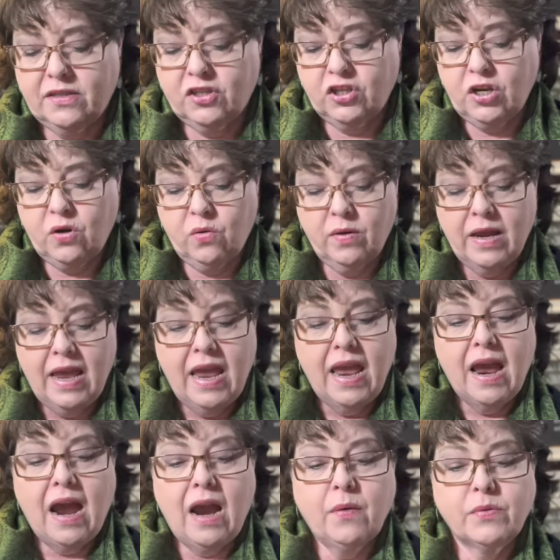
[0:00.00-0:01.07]
So
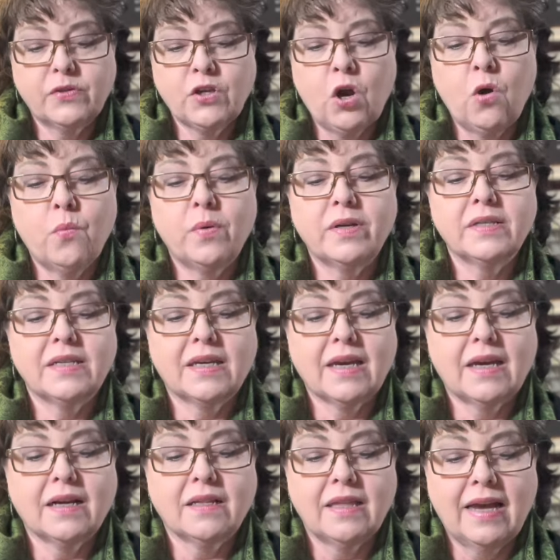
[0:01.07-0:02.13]
I was hoping to
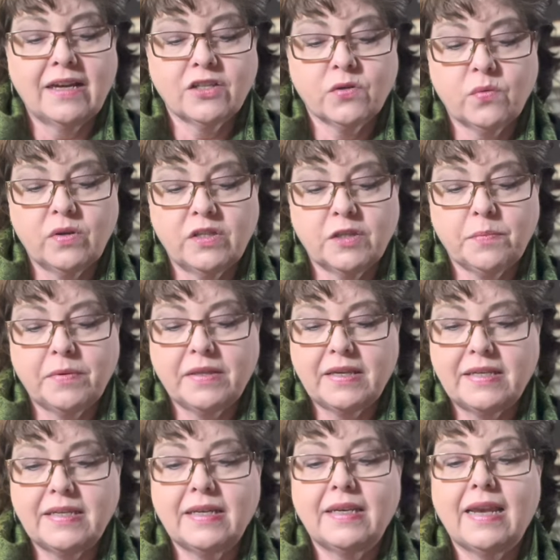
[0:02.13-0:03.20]
get glass ones, but they
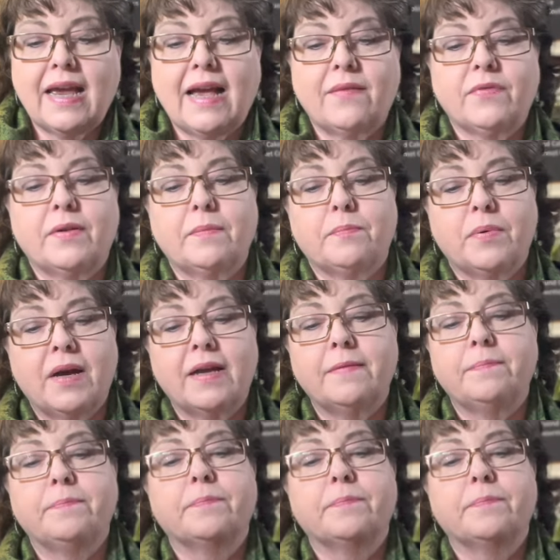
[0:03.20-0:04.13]
didn't have it. But